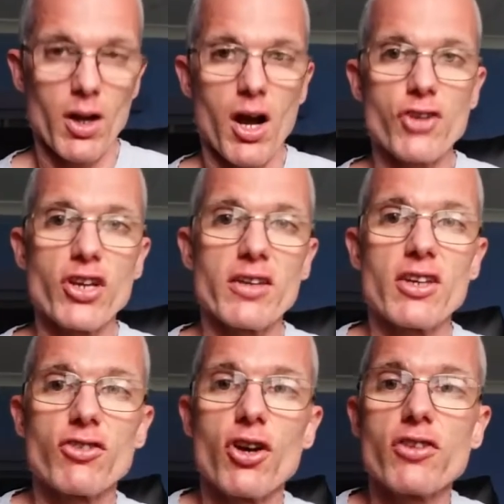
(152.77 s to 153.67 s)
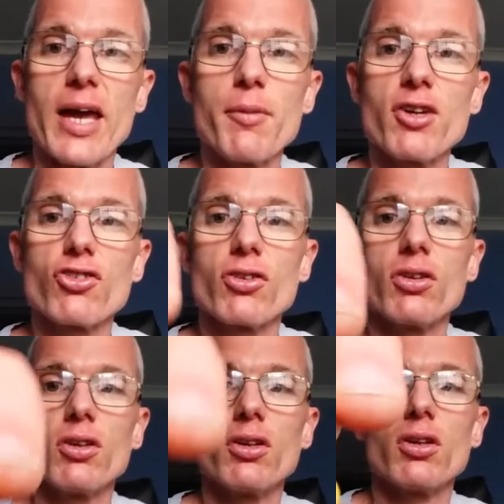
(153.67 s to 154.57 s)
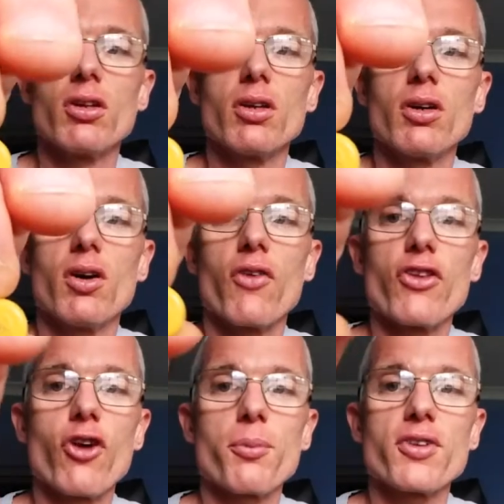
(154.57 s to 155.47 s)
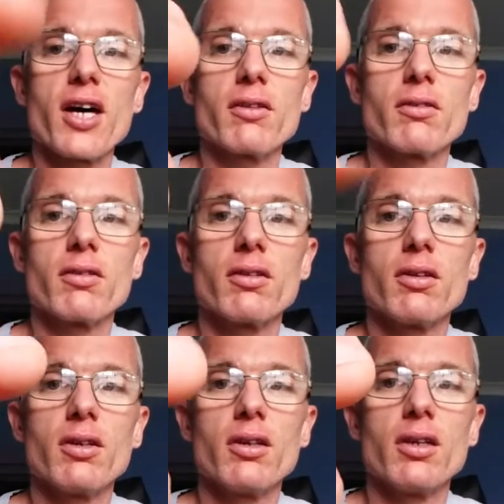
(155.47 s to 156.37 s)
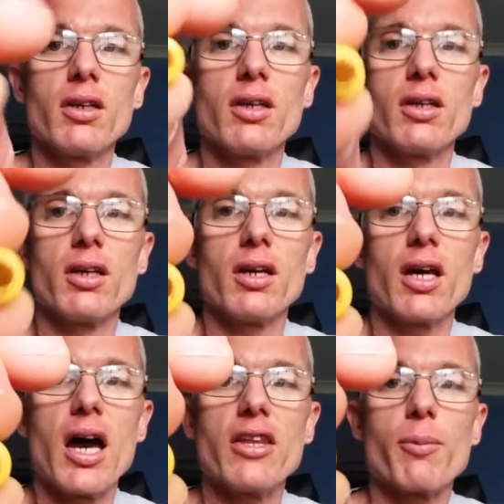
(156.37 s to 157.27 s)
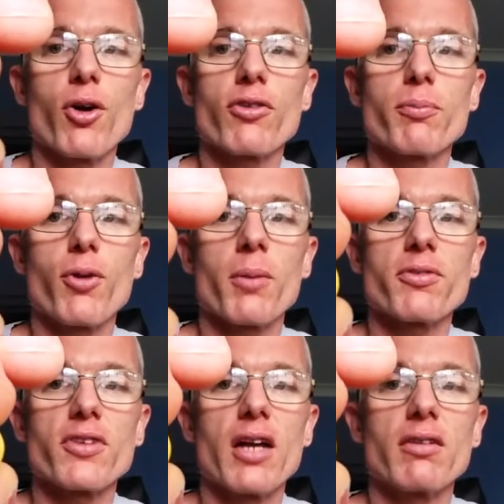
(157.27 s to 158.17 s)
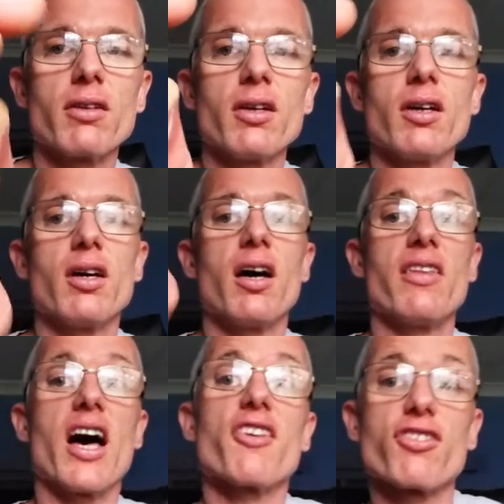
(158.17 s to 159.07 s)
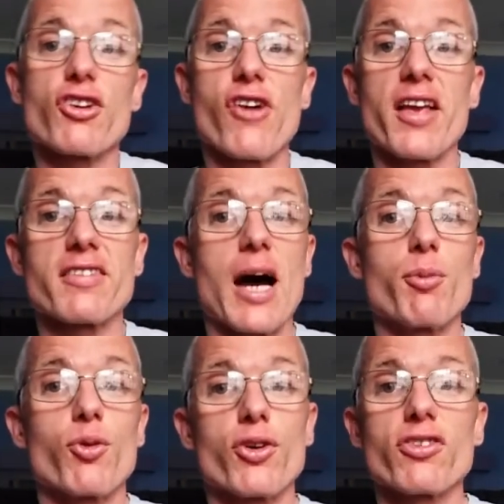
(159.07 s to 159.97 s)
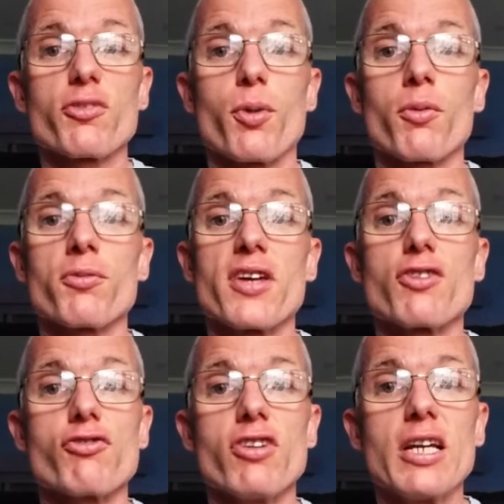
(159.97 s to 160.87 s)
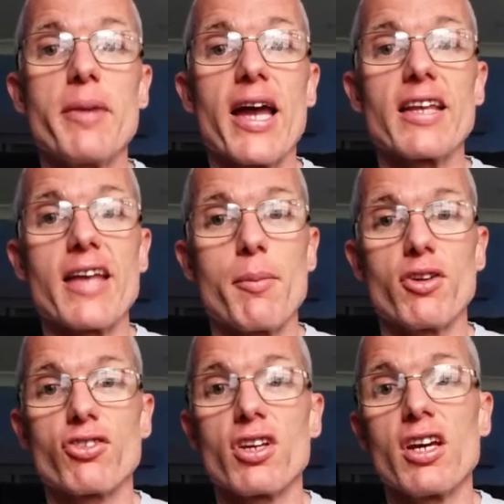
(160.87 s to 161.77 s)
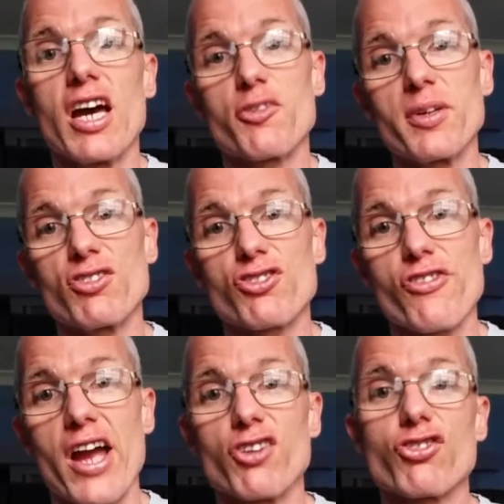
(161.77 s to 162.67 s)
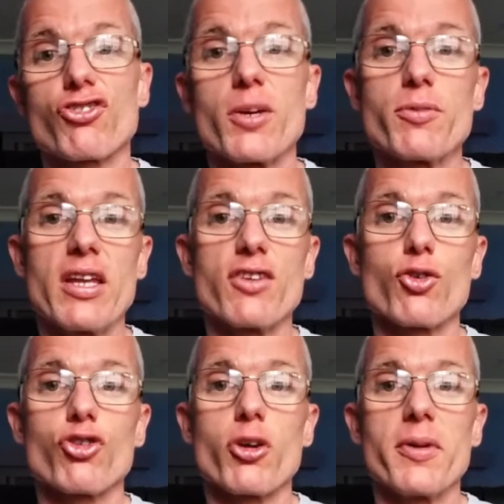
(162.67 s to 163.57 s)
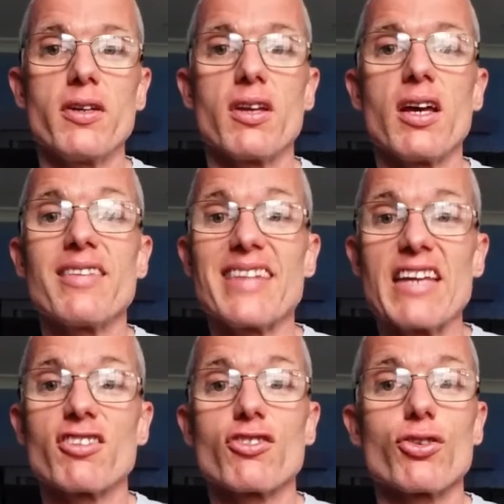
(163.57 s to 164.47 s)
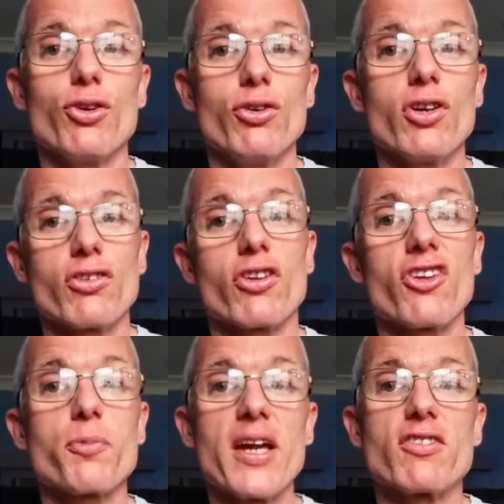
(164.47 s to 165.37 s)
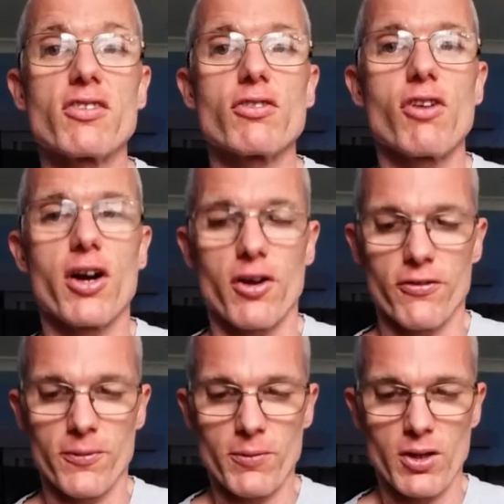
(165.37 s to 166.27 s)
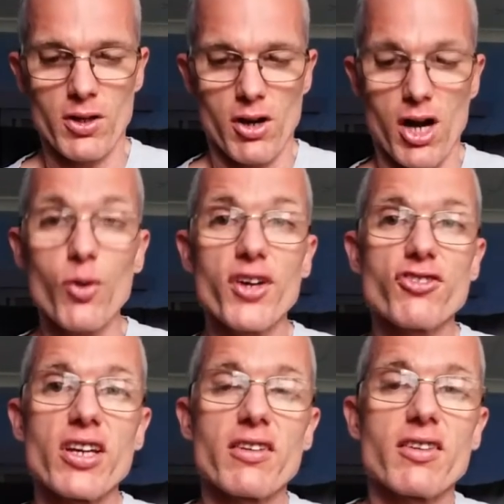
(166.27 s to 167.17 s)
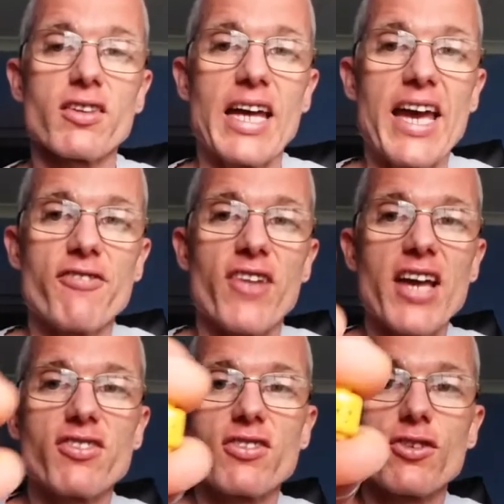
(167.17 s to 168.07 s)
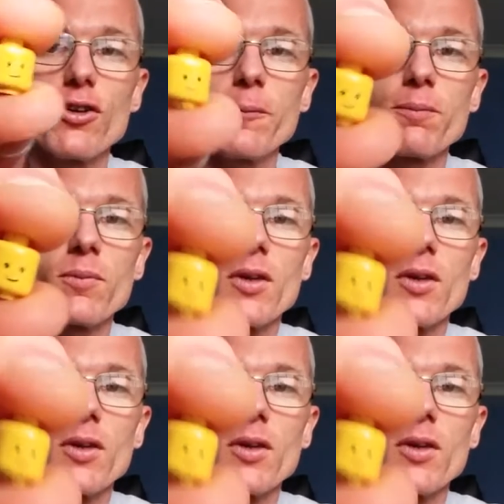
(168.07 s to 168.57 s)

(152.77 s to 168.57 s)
I check there's no damage on the top stud and the bottom stud. Now this is a great example because this bottom stud's really badly damaged. It's been scratched, chipped, and it's also been dented too. So this piece is a write-off. I always check the faces too.